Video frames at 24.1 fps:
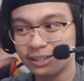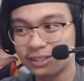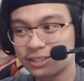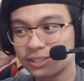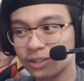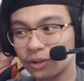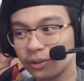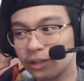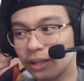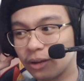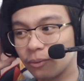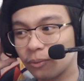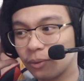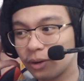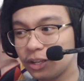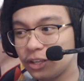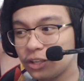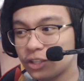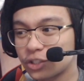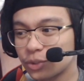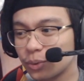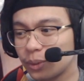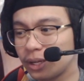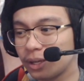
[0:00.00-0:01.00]
so dead. What are you
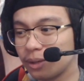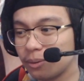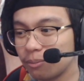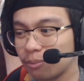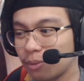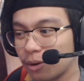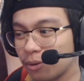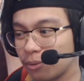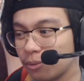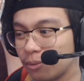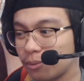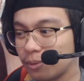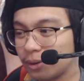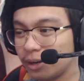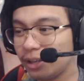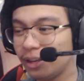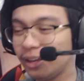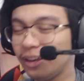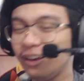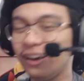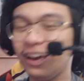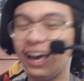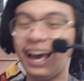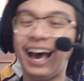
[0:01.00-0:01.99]
swinging? Bro, what are
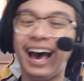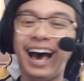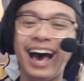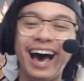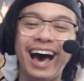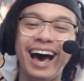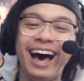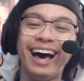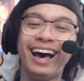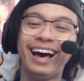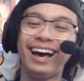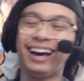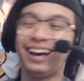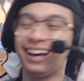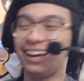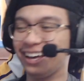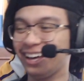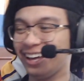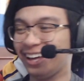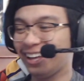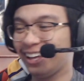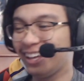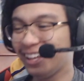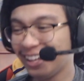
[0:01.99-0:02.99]

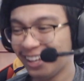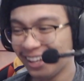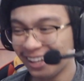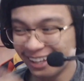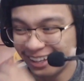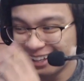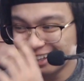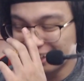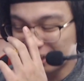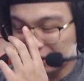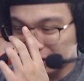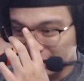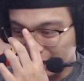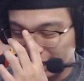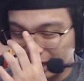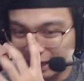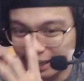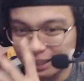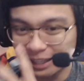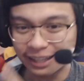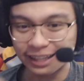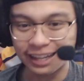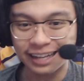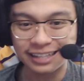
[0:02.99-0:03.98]
you.
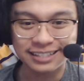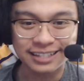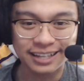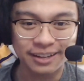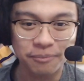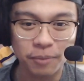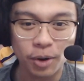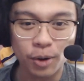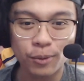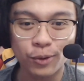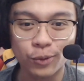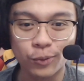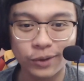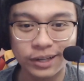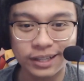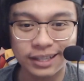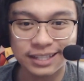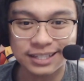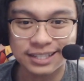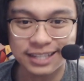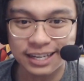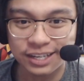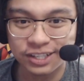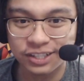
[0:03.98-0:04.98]
Hey, that's a moment of
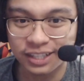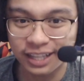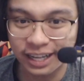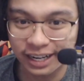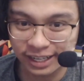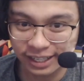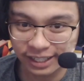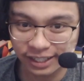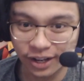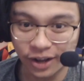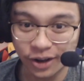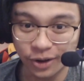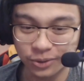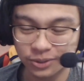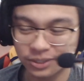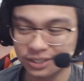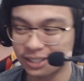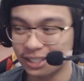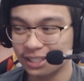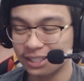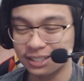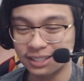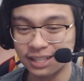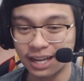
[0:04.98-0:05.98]
realization that he knows
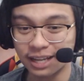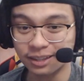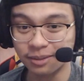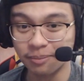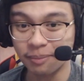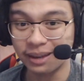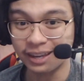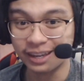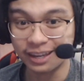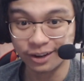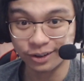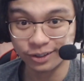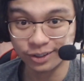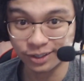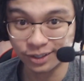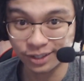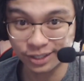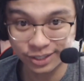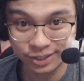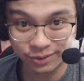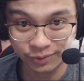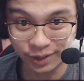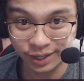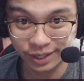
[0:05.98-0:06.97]
he's not the main character of
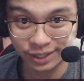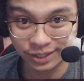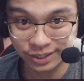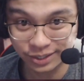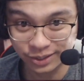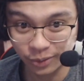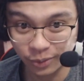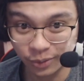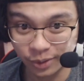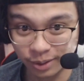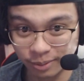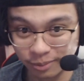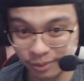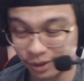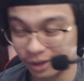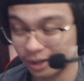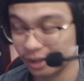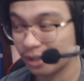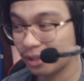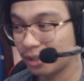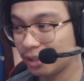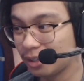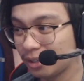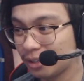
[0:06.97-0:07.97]
this fucking story, bro.
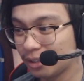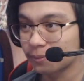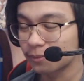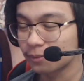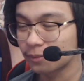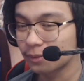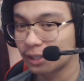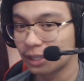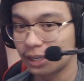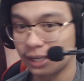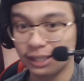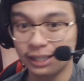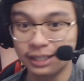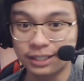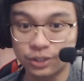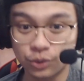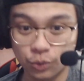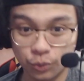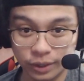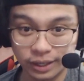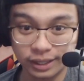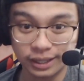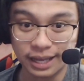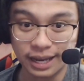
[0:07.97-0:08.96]
He needs to
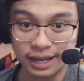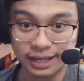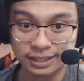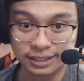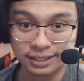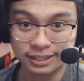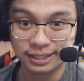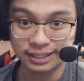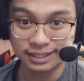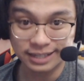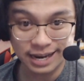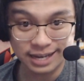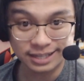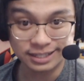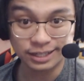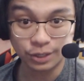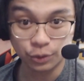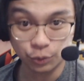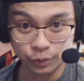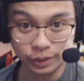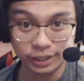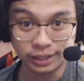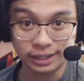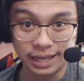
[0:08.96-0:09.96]
realize. These guys need to
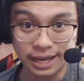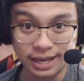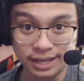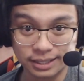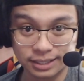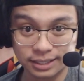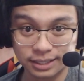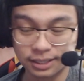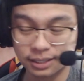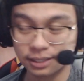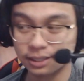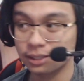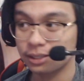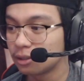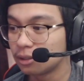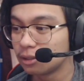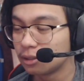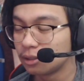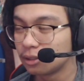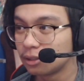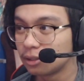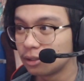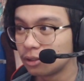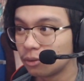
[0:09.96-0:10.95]
realize.
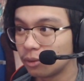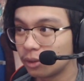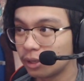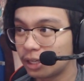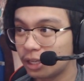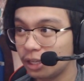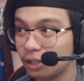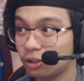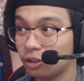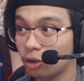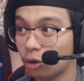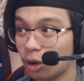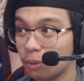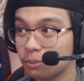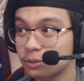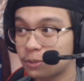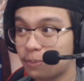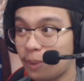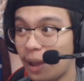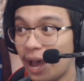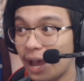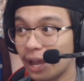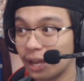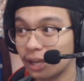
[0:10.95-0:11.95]
When Kirito comes
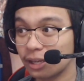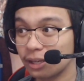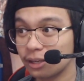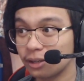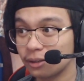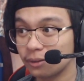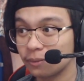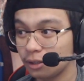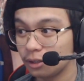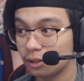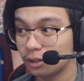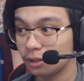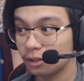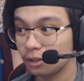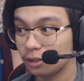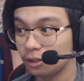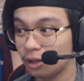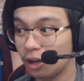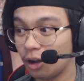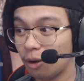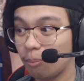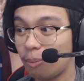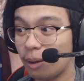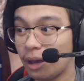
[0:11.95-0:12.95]
back,
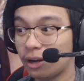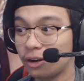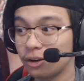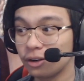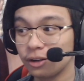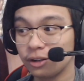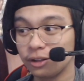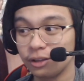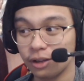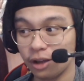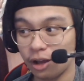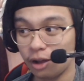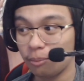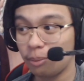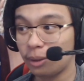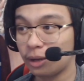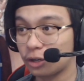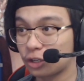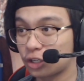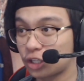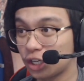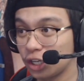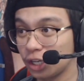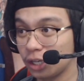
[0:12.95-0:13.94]
y'all
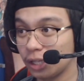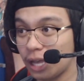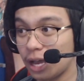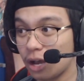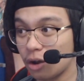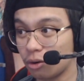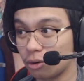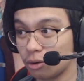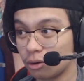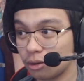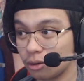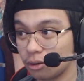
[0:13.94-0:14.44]
better chill out.